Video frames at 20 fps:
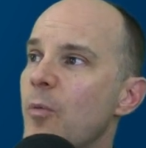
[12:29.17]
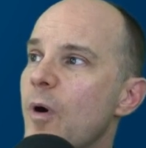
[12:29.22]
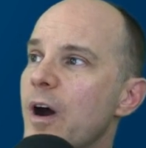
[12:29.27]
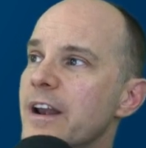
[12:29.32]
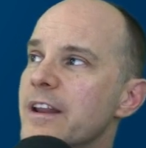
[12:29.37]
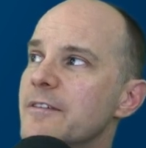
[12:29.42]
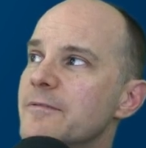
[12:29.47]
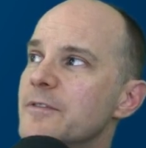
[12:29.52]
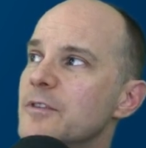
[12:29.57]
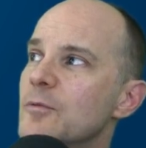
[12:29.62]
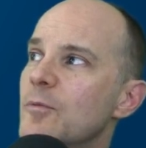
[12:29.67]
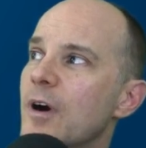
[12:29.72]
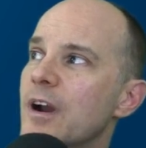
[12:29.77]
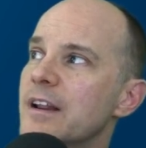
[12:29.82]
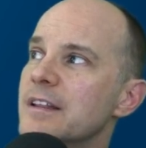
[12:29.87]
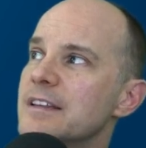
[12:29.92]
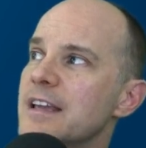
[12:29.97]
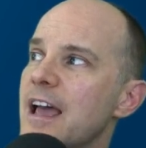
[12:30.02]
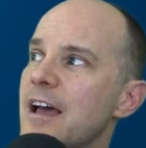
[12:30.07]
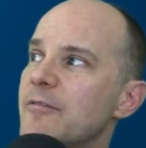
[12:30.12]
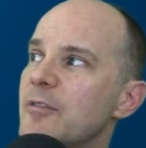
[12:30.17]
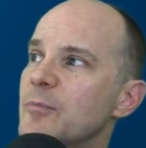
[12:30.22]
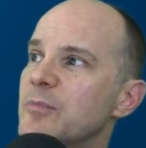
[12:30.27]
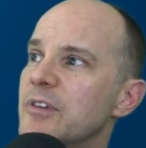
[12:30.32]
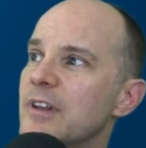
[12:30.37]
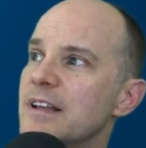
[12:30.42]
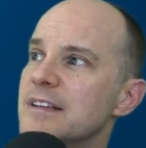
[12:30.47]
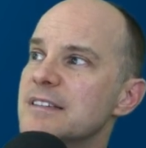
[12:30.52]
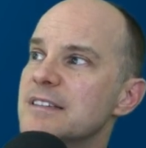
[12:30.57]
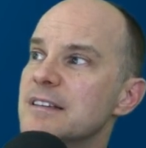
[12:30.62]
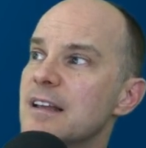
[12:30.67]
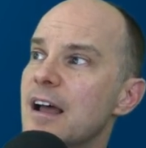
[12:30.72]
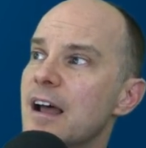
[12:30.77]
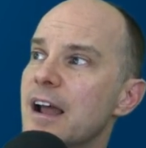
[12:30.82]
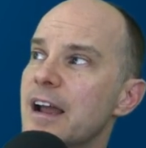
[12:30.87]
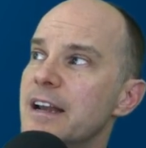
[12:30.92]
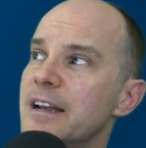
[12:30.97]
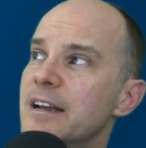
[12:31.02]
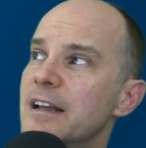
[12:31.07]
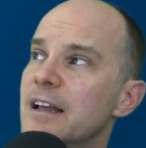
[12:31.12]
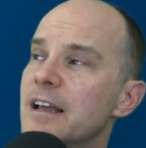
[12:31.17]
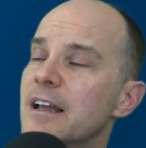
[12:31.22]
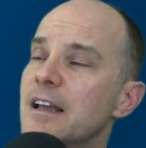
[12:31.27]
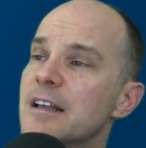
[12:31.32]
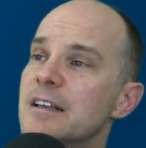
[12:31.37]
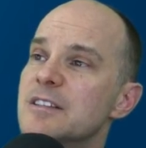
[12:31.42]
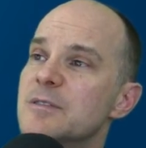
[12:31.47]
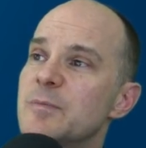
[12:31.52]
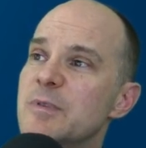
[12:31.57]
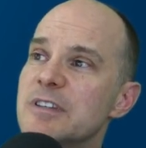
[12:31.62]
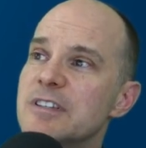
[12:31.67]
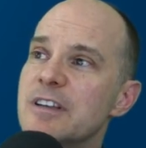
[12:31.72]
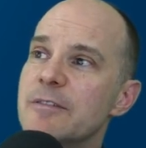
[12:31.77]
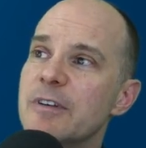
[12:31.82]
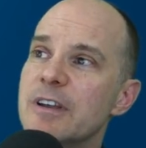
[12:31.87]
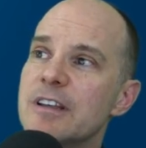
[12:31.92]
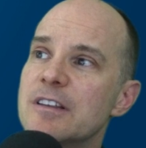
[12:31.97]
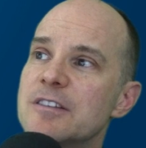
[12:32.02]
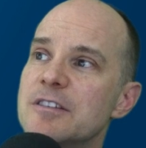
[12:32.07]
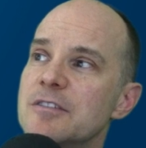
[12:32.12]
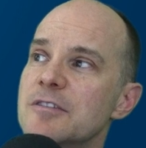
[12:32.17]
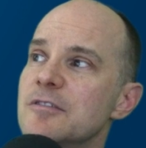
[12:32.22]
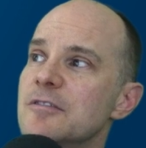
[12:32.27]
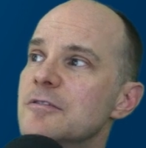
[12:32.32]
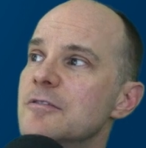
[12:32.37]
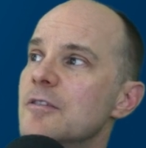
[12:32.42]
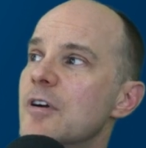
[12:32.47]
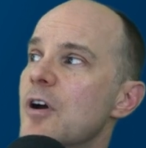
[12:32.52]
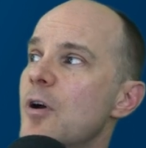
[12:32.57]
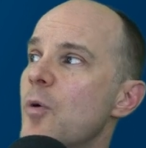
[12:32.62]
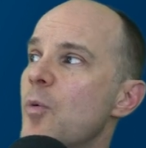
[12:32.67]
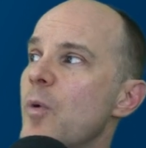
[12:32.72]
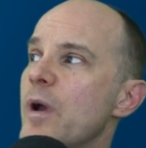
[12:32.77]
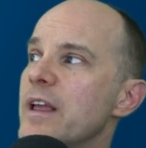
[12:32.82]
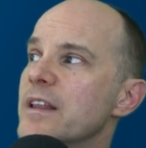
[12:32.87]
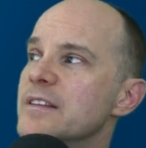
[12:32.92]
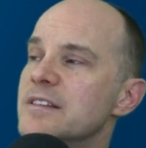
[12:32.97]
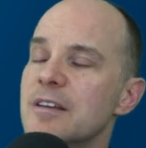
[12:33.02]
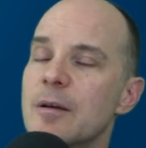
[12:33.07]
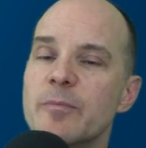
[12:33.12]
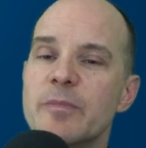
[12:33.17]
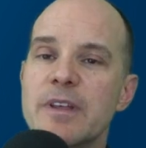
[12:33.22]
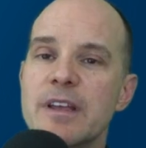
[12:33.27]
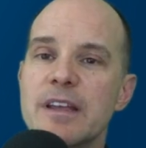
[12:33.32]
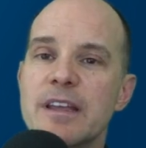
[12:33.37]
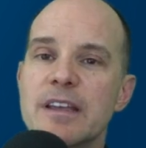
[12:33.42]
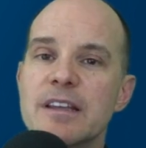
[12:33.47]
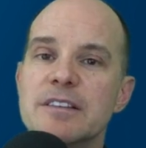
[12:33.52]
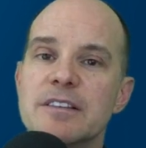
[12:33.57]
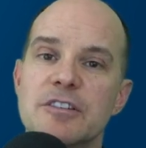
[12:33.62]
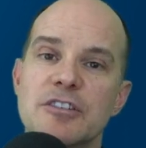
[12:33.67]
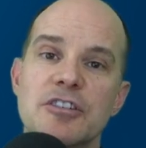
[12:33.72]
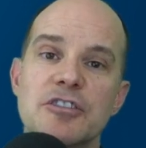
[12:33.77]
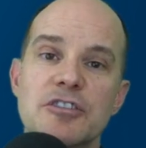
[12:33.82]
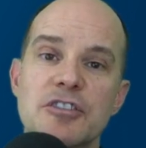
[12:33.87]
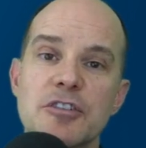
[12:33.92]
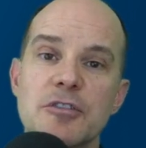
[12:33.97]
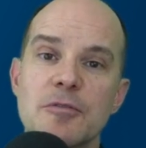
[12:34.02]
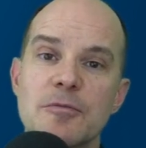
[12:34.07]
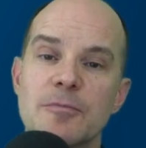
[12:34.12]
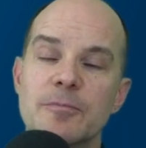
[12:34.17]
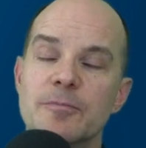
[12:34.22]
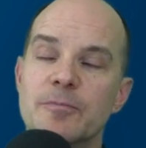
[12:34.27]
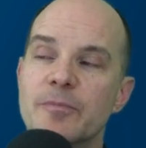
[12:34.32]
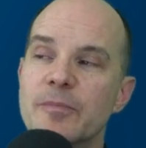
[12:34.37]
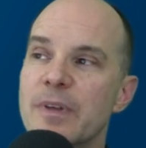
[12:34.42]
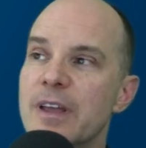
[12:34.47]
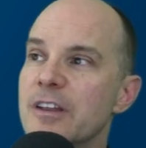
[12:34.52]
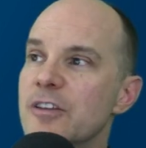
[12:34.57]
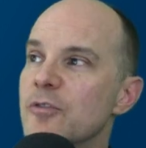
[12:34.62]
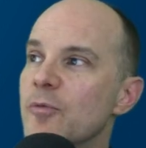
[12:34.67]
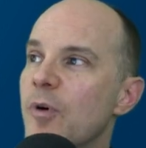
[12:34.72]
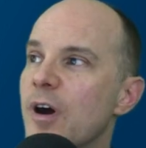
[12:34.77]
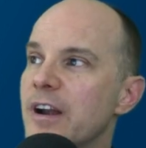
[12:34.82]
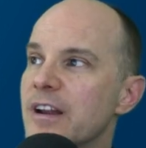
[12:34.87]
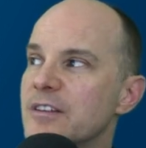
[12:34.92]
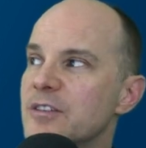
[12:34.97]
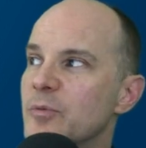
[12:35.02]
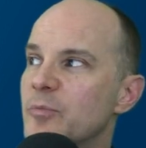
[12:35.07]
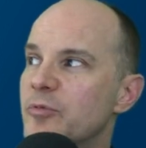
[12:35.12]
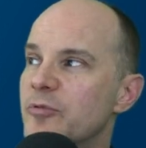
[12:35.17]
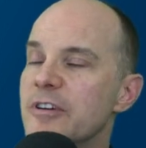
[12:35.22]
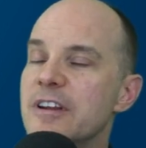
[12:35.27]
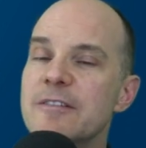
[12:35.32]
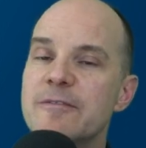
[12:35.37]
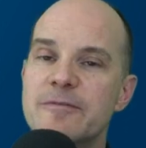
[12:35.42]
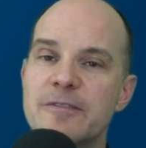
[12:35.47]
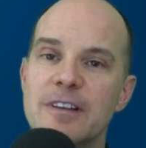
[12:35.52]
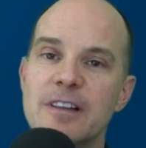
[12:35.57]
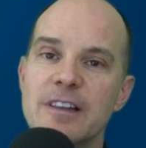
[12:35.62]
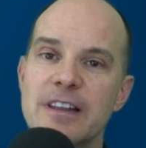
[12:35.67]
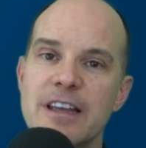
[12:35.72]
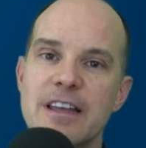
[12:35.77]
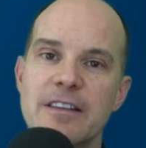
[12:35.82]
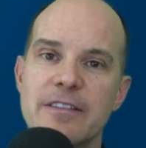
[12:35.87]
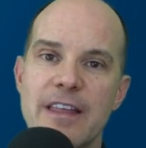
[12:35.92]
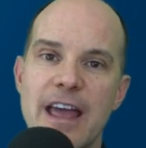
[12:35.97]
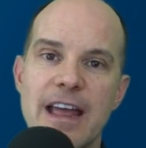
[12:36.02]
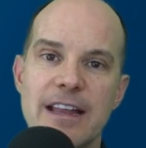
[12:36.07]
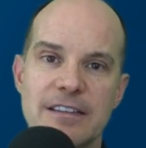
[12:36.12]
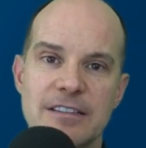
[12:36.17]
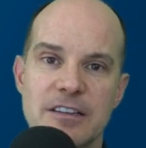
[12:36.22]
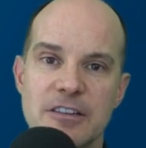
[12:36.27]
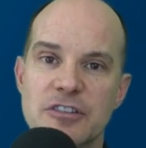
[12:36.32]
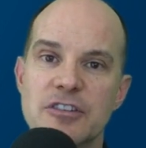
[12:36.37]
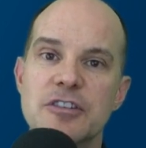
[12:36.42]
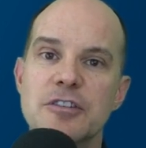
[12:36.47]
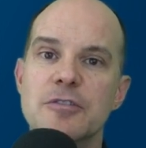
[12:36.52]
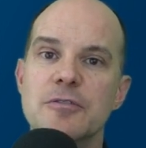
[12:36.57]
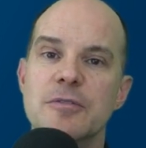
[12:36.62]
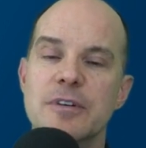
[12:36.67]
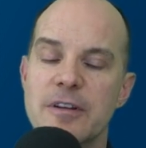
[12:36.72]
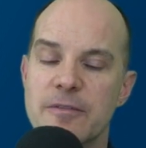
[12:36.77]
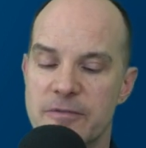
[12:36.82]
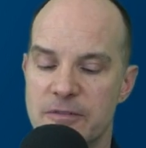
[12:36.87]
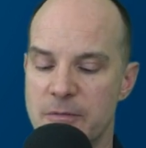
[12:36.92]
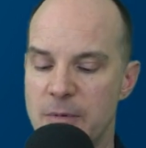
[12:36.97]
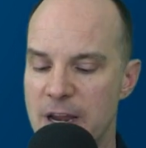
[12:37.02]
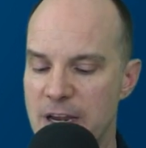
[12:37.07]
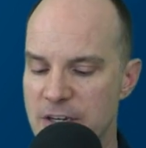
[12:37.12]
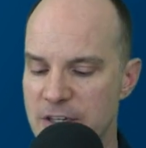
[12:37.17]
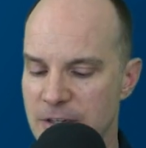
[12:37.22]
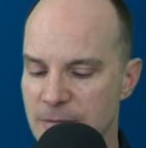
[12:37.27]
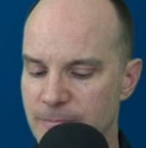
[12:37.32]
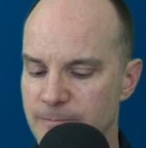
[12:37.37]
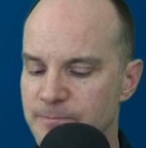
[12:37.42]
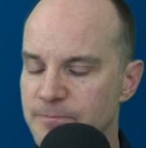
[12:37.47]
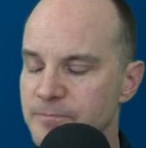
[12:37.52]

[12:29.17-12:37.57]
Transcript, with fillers: what if you wanted to have a plus sign specific to when something is a to do and you wanted to pre fill in that to do information?